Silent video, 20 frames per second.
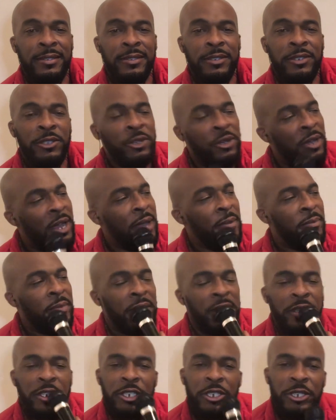You know how
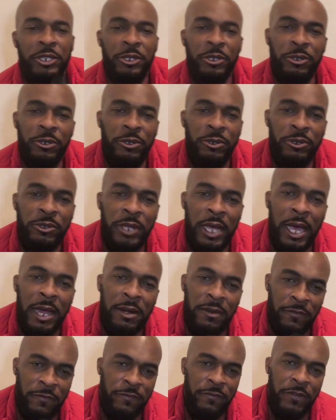many shoes I
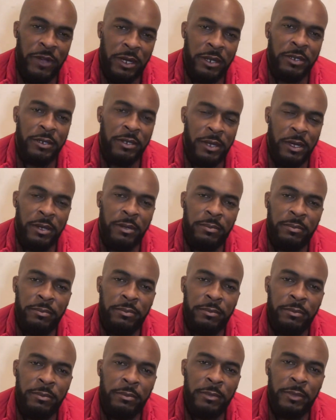done fucked up
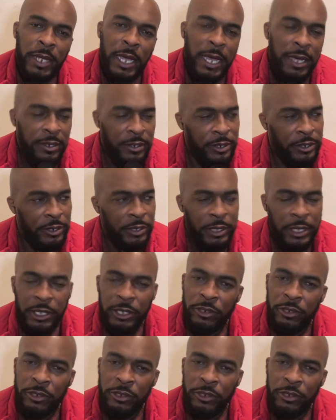as a jit